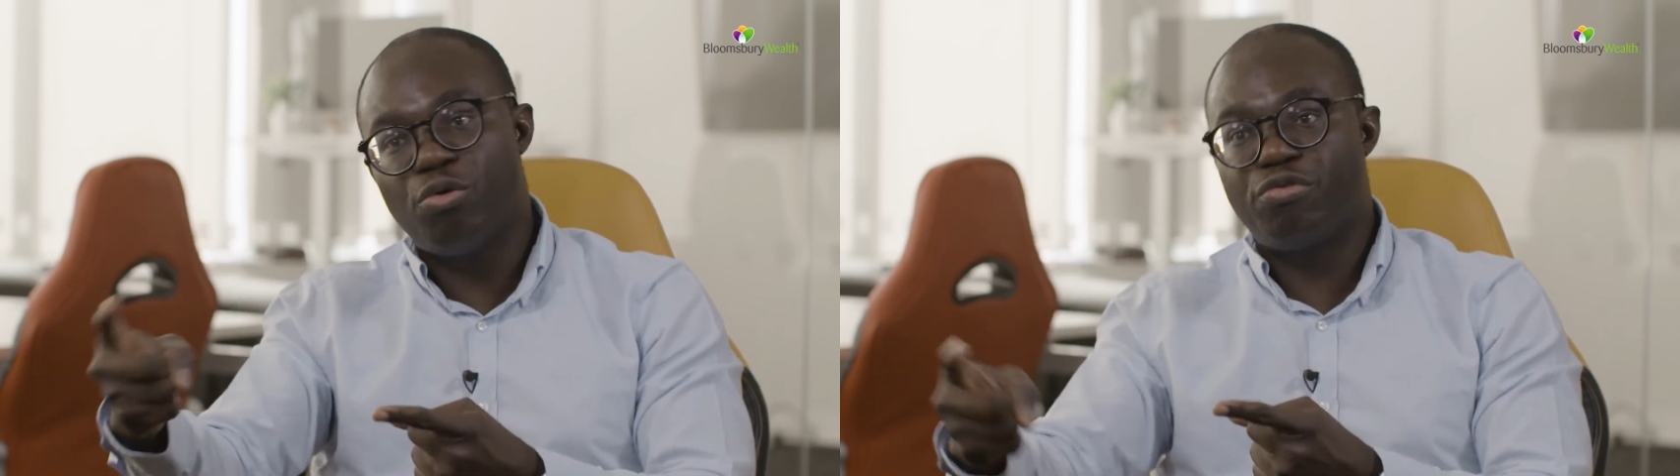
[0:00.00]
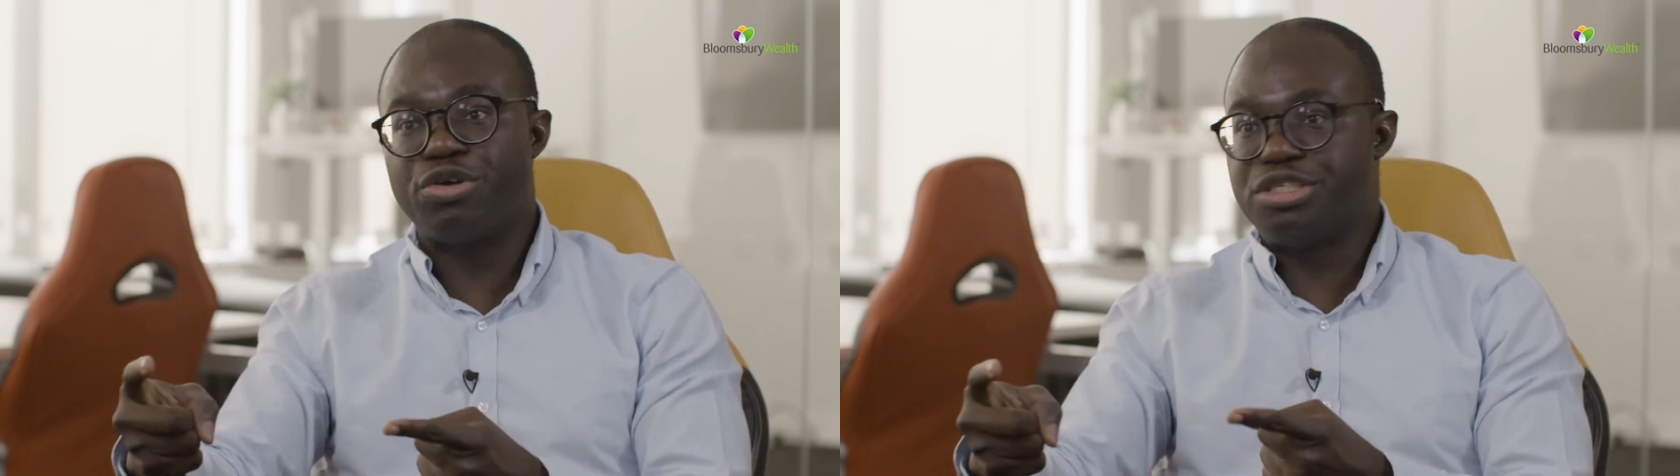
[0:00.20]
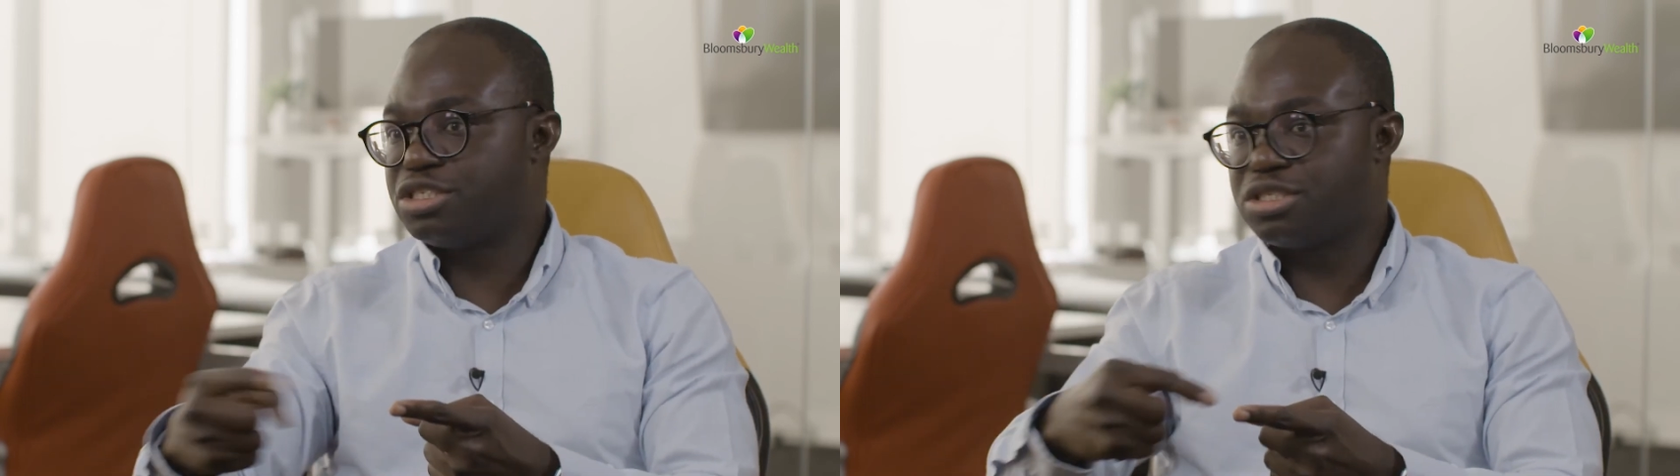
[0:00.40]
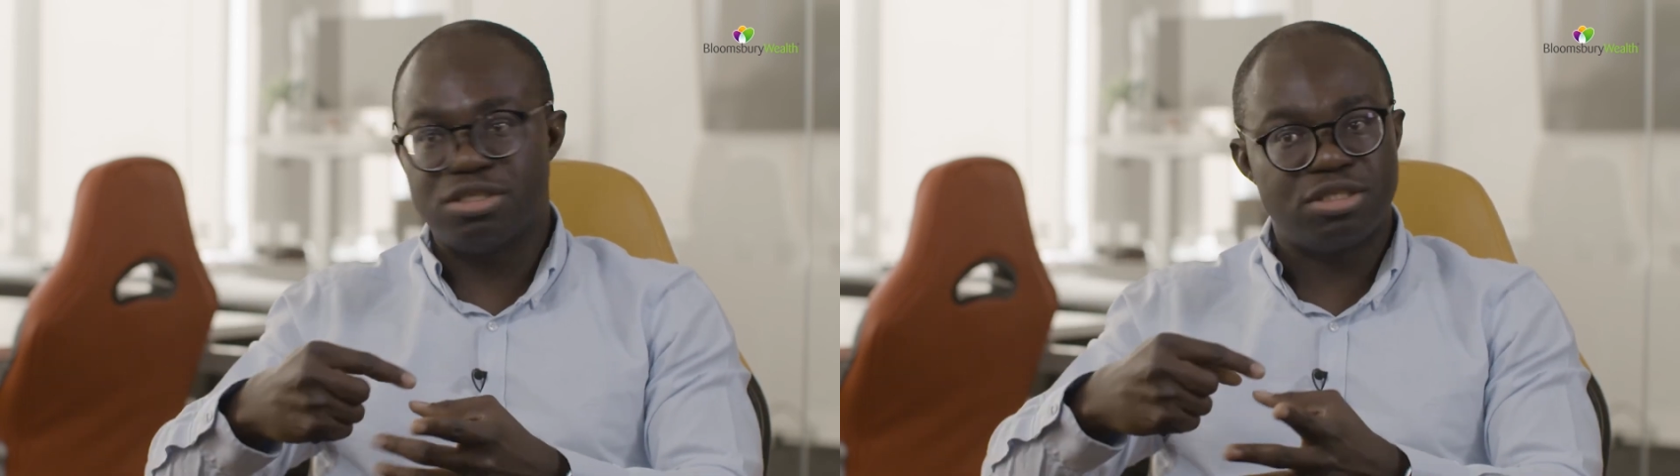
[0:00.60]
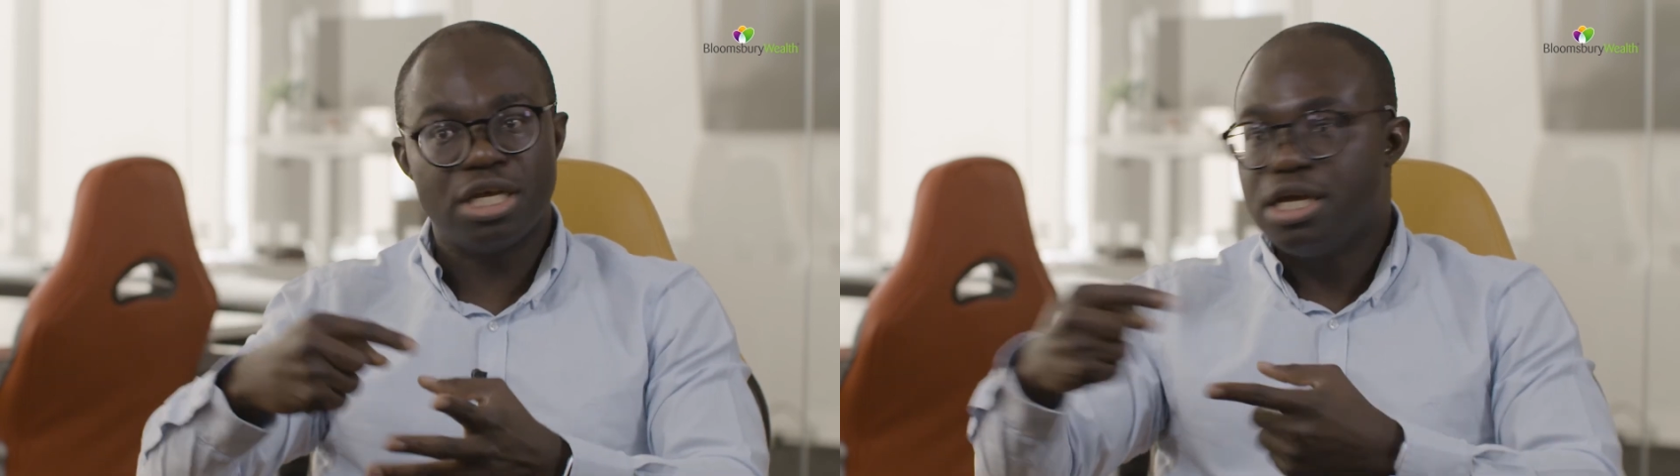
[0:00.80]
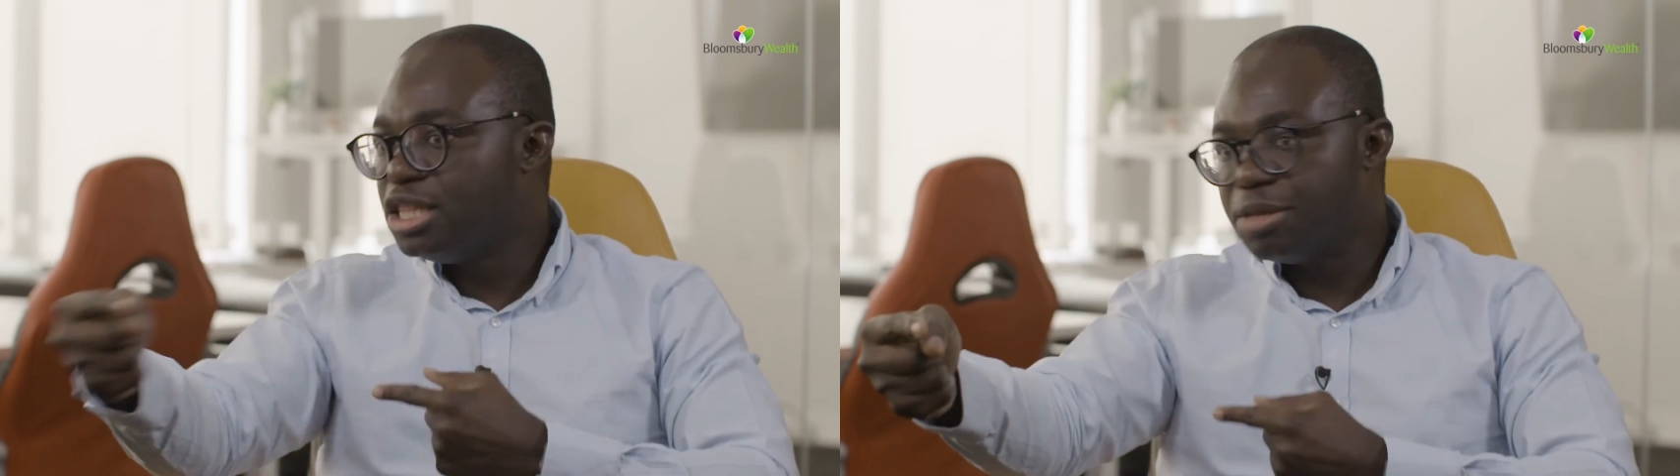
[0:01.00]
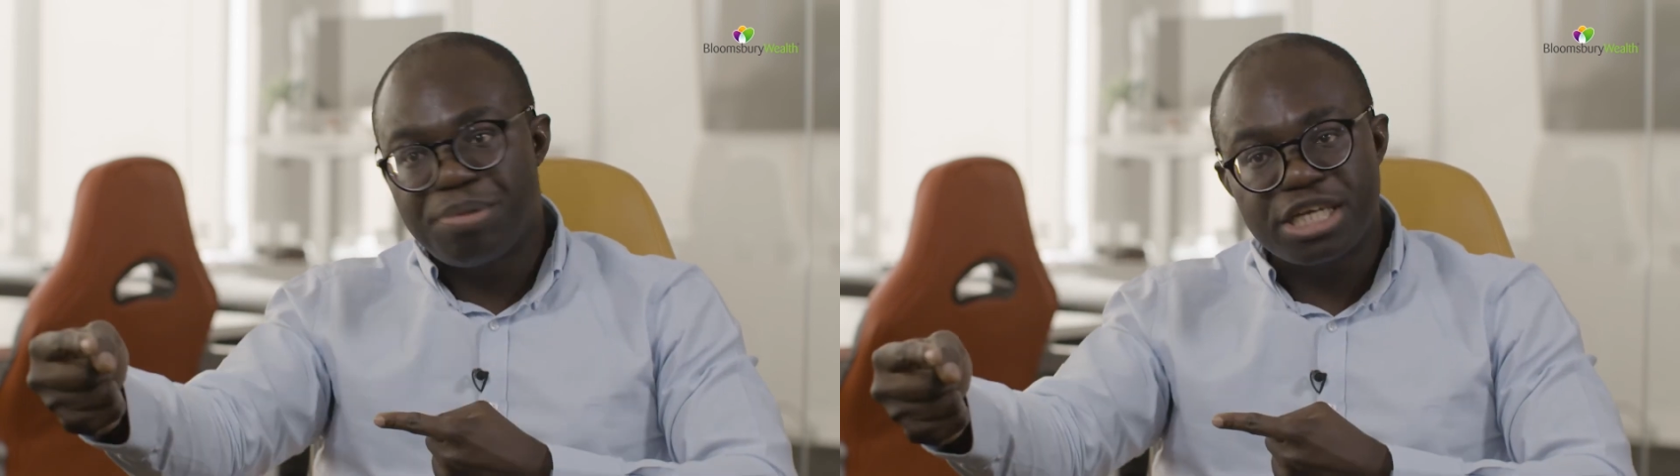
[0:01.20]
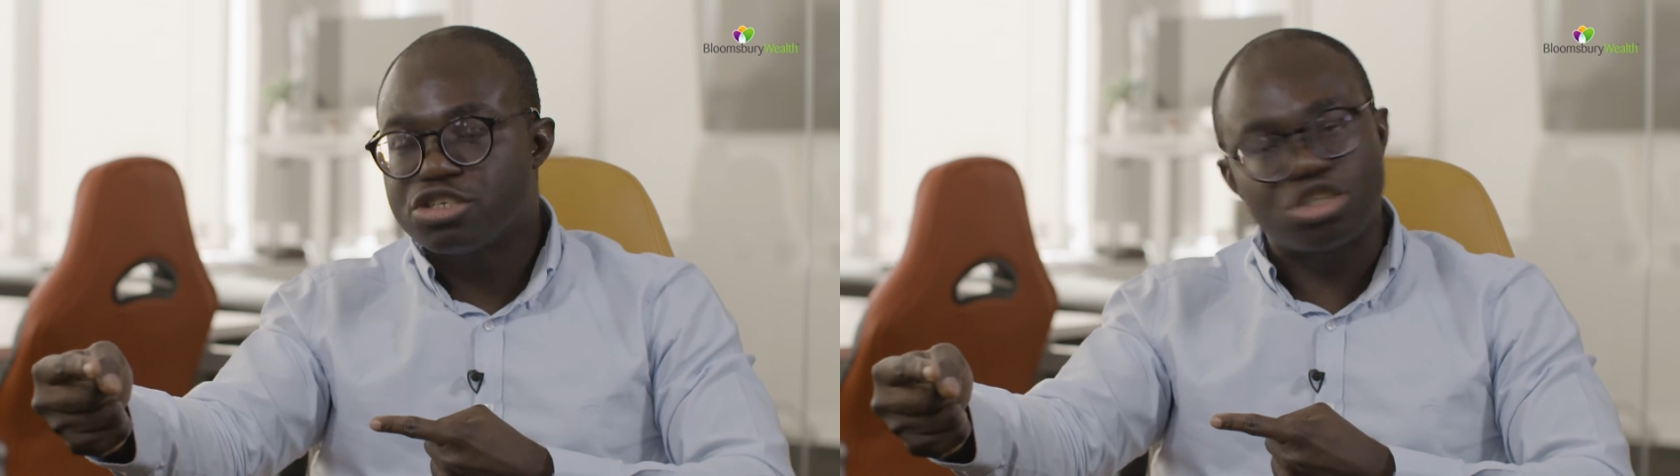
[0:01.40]
for instance, the
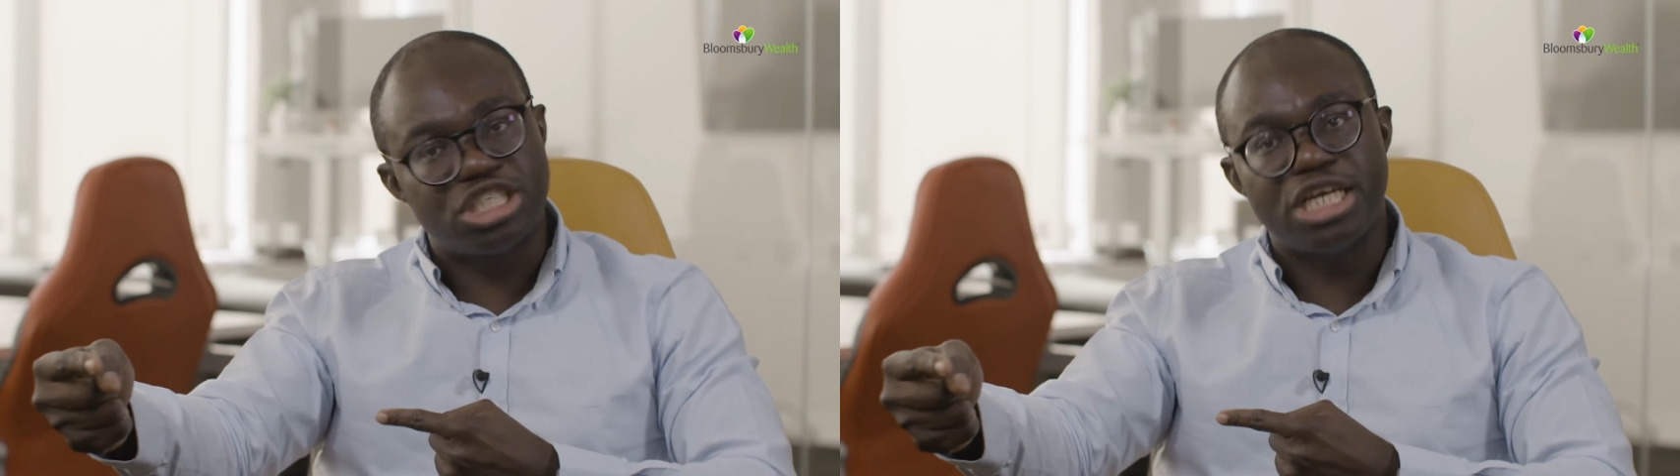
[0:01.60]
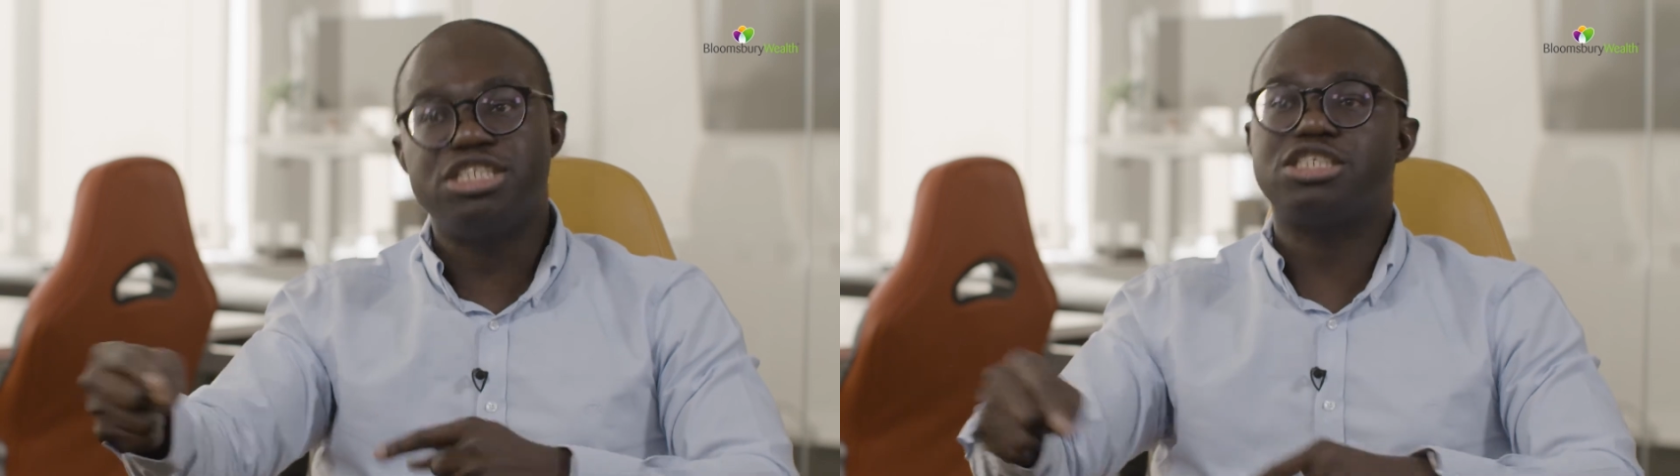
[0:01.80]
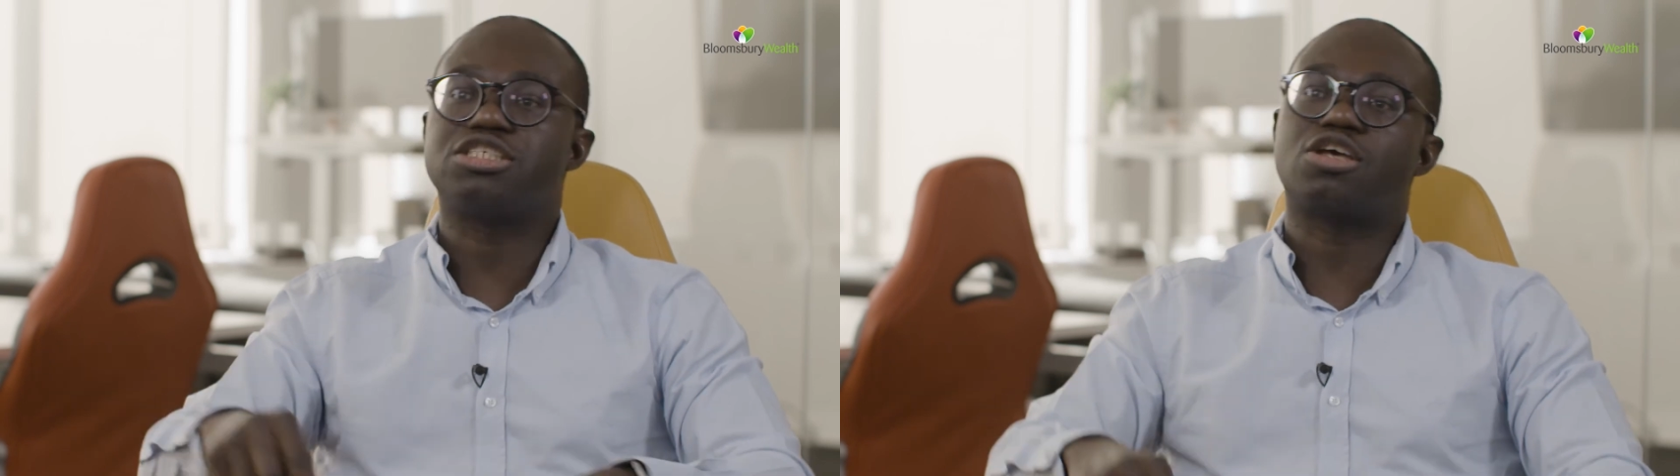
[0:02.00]
picture changes